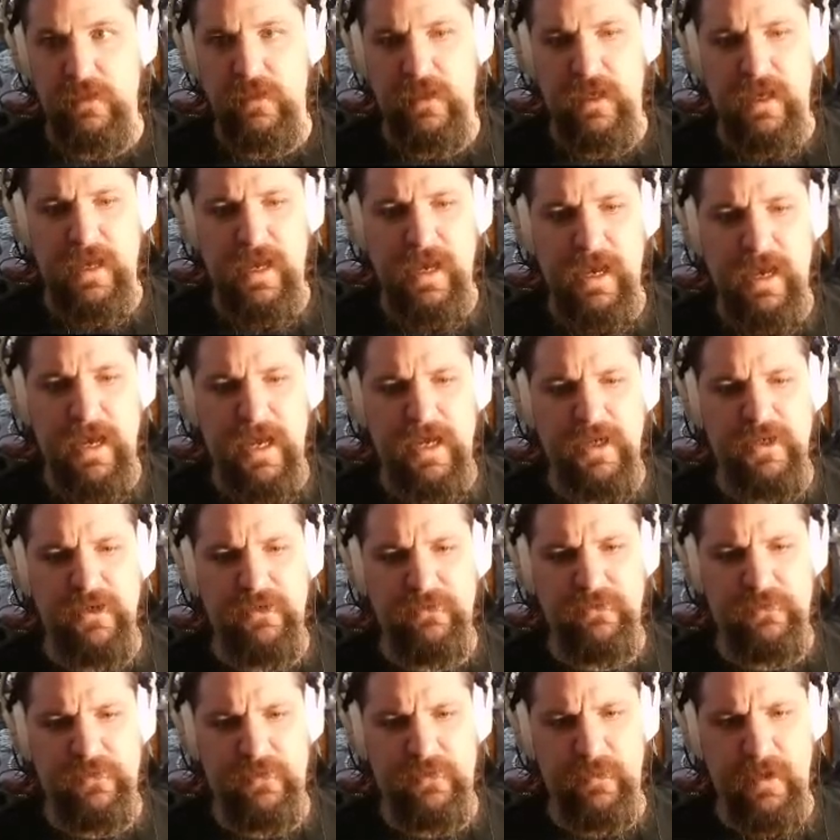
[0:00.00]
Ah, I
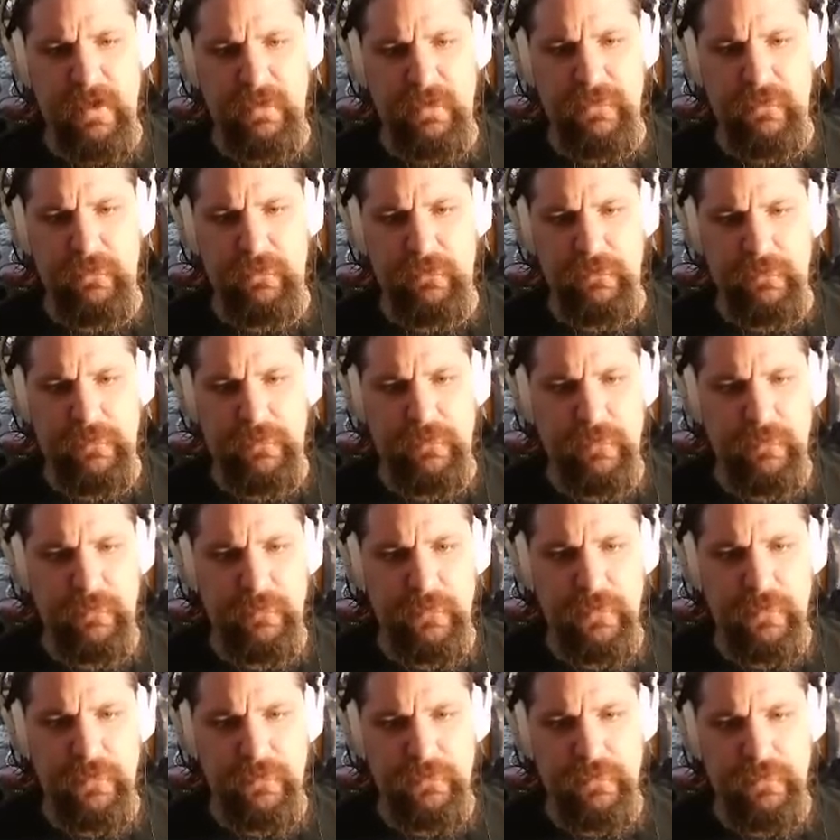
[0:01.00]
knew somehow there was some
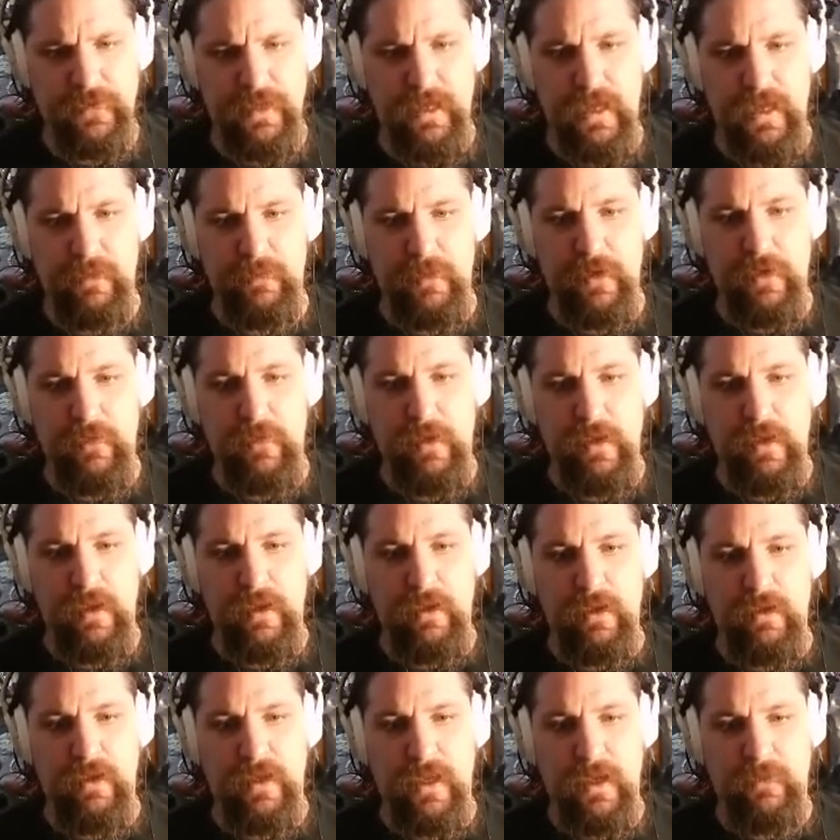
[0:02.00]
Uzi ammo.
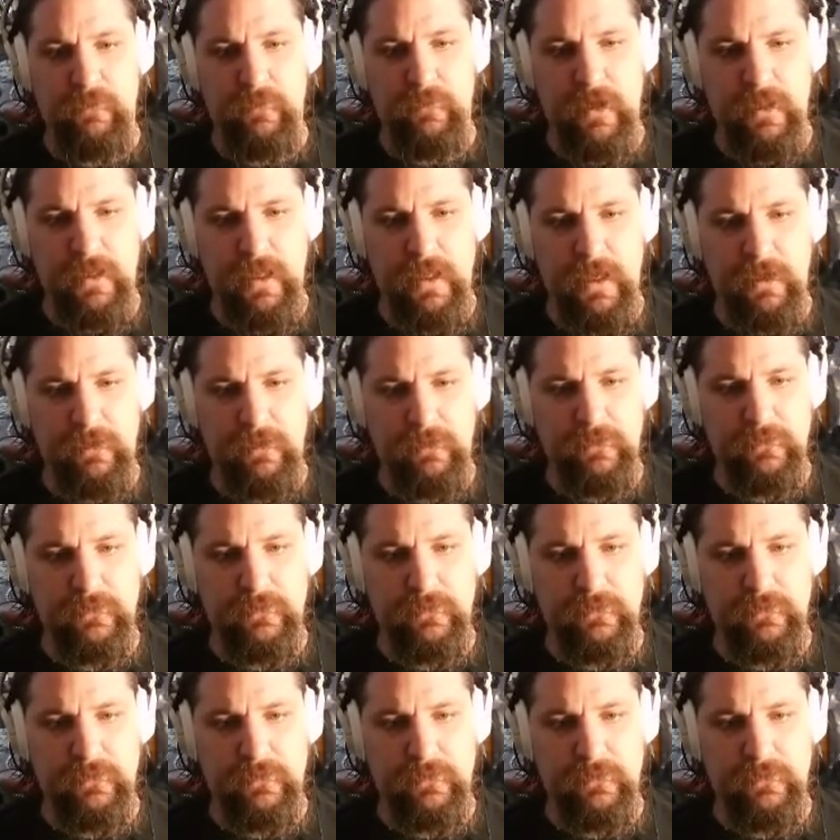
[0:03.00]
I voila.